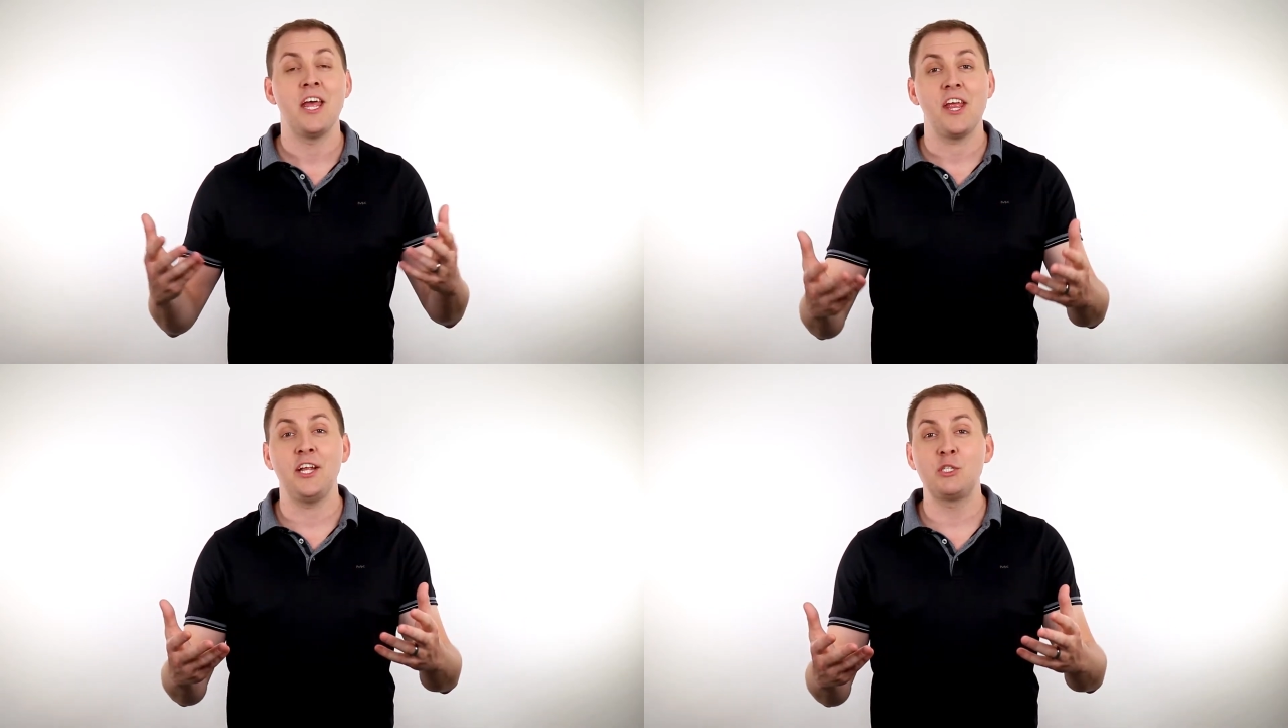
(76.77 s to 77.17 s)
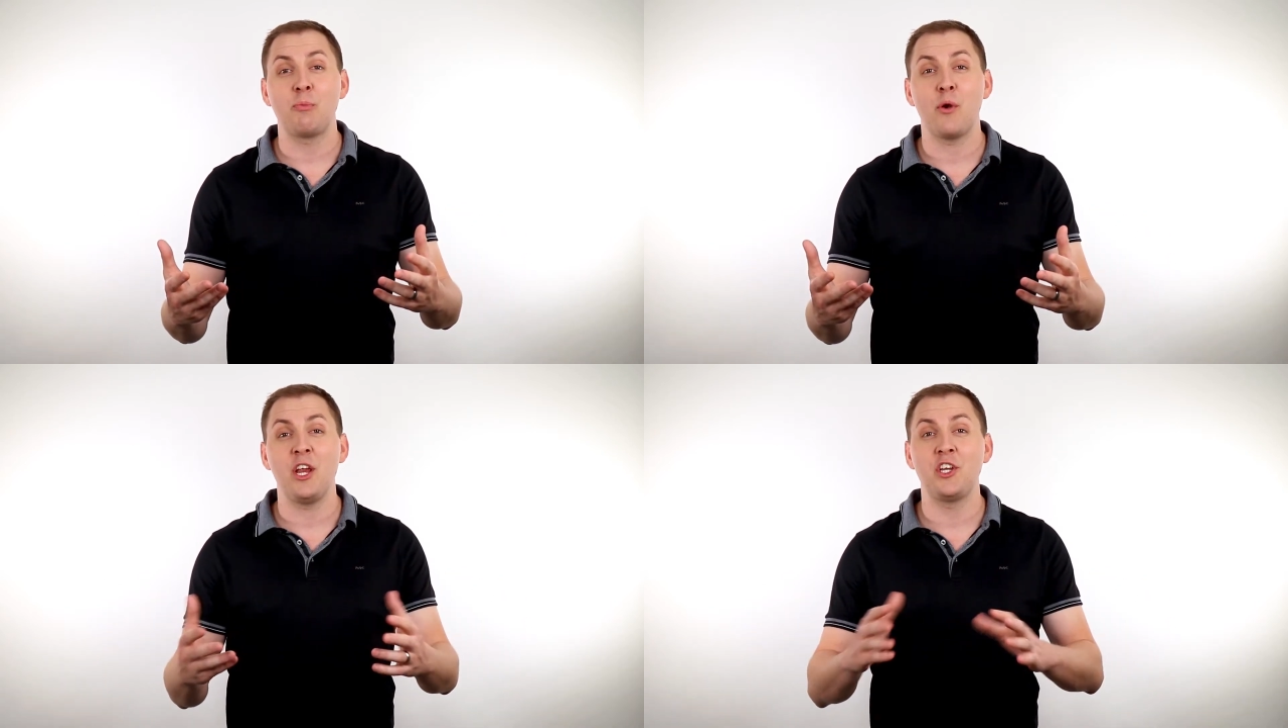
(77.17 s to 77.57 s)

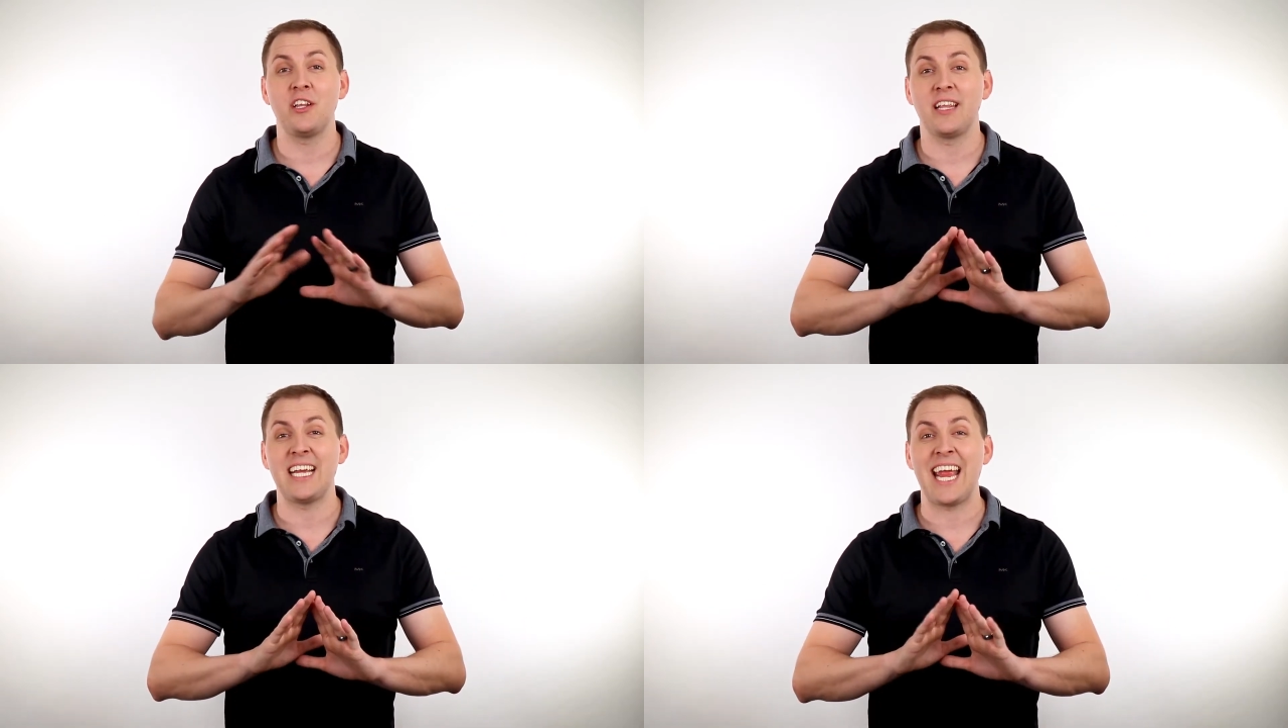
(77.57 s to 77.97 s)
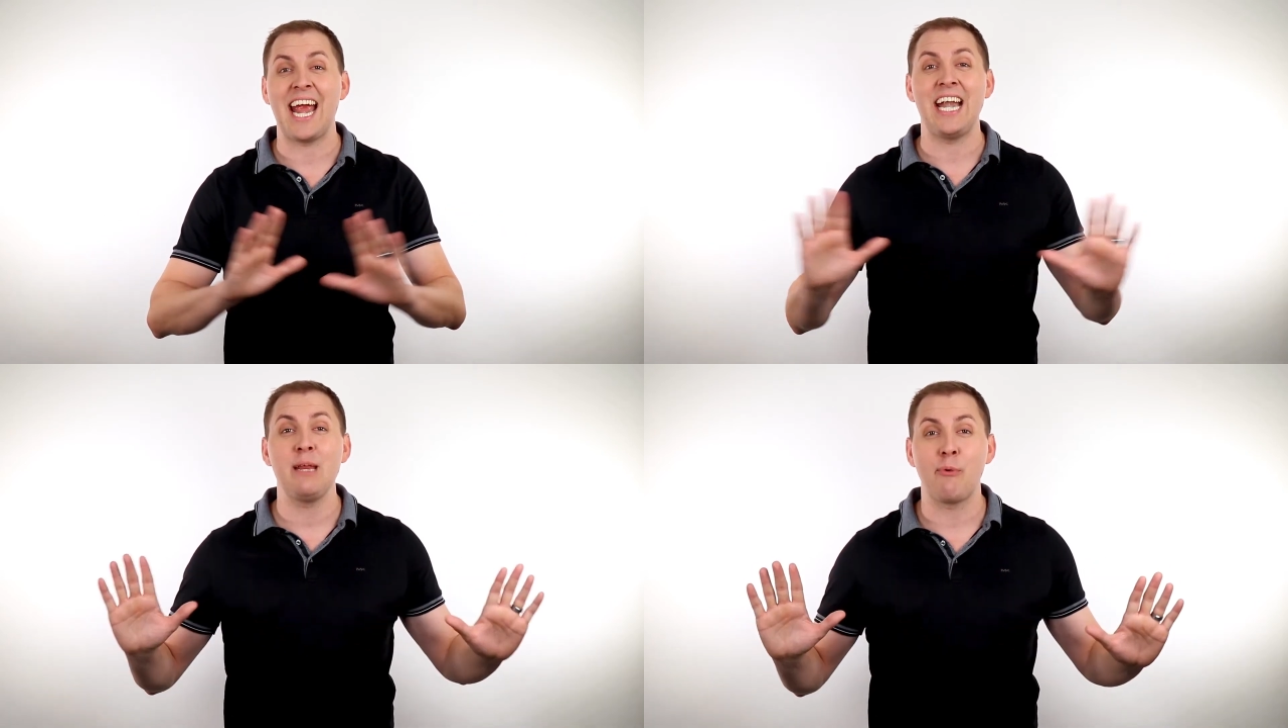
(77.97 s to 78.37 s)
Inspiration, like
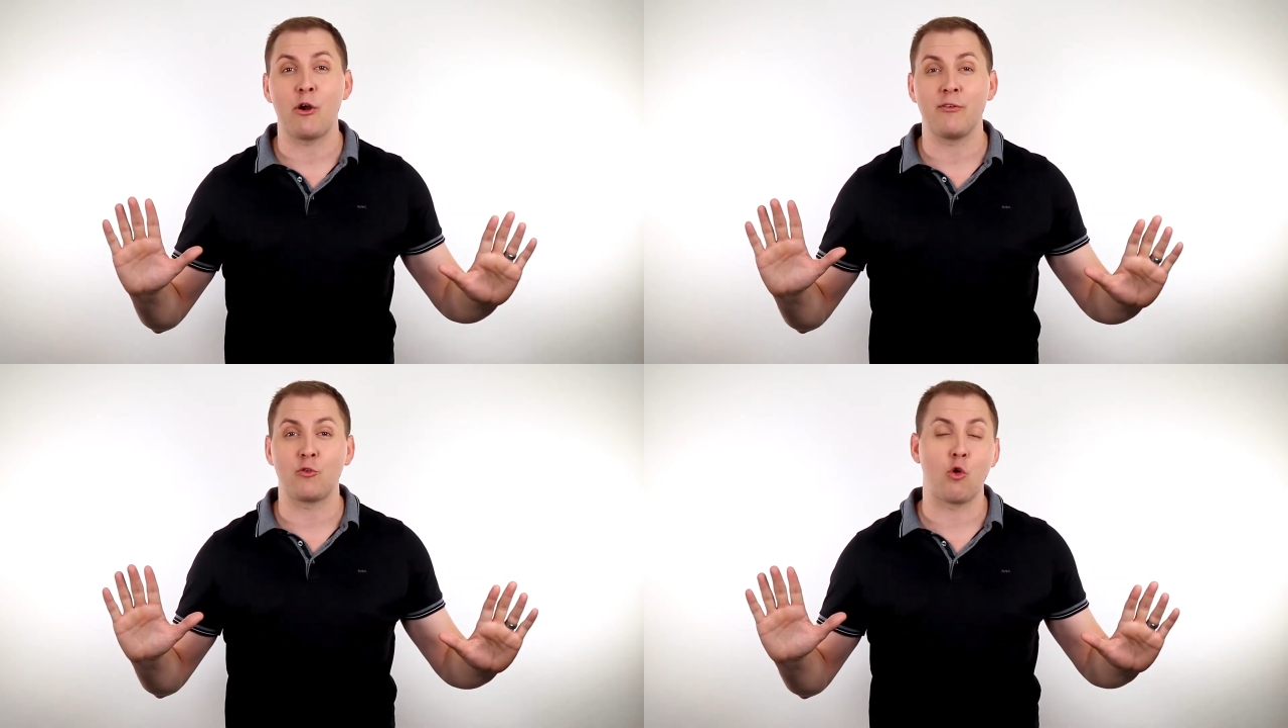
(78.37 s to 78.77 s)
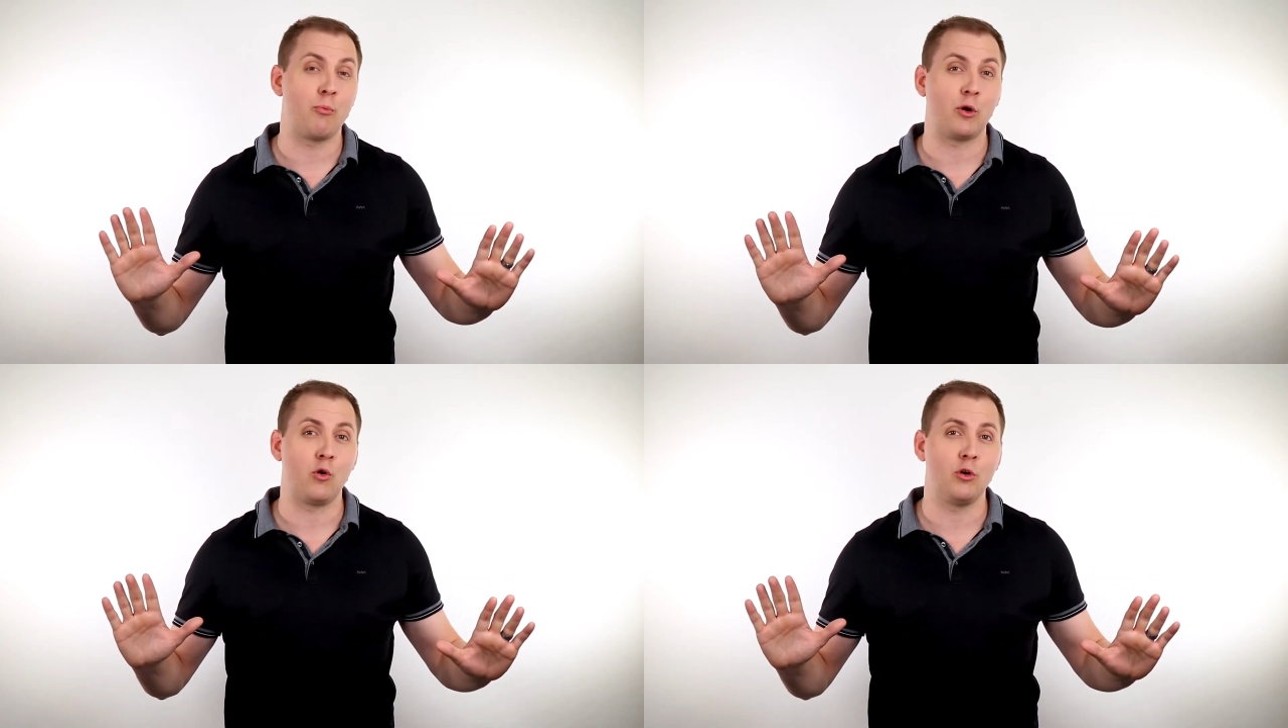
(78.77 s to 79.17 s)
any part of
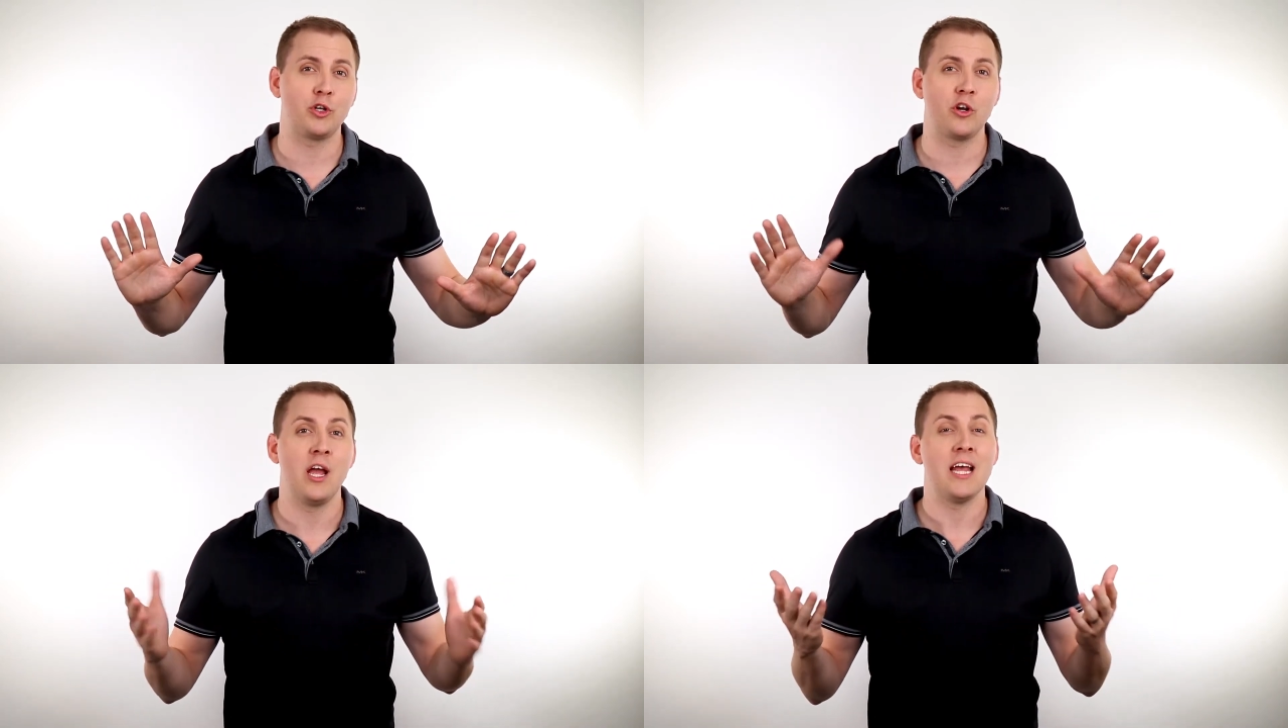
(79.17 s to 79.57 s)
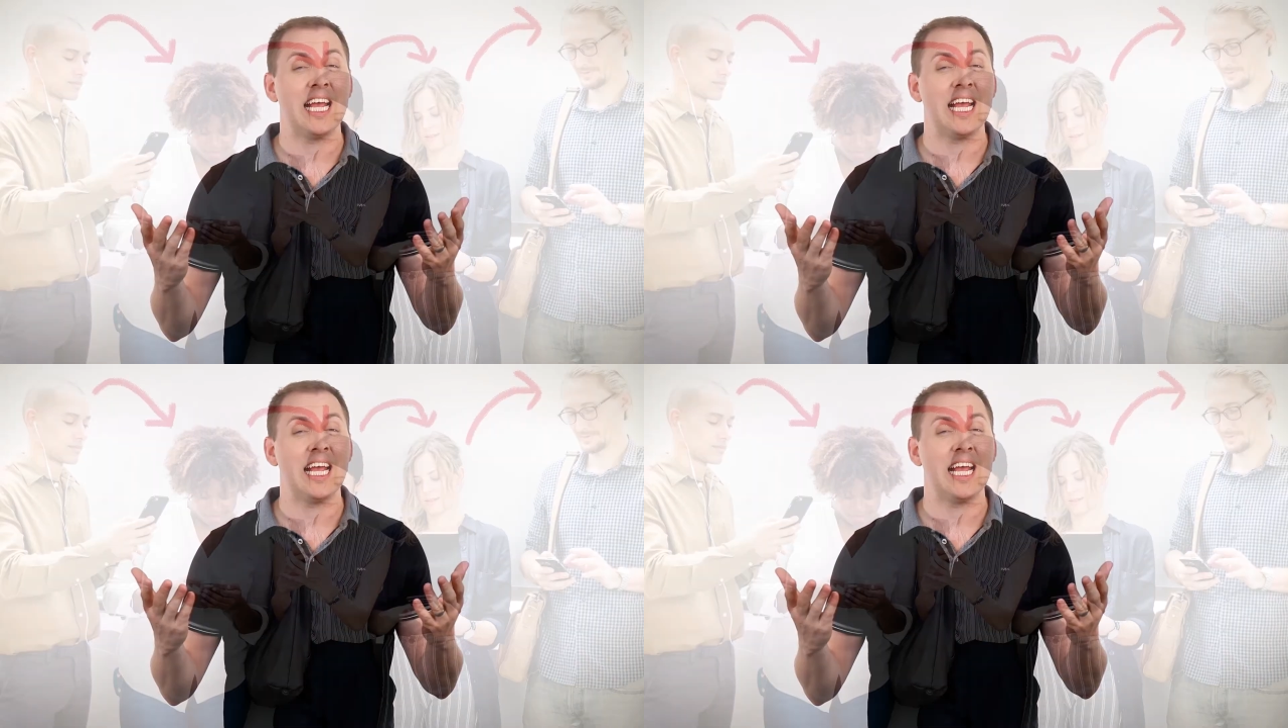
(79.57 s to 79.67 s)
corporate culture,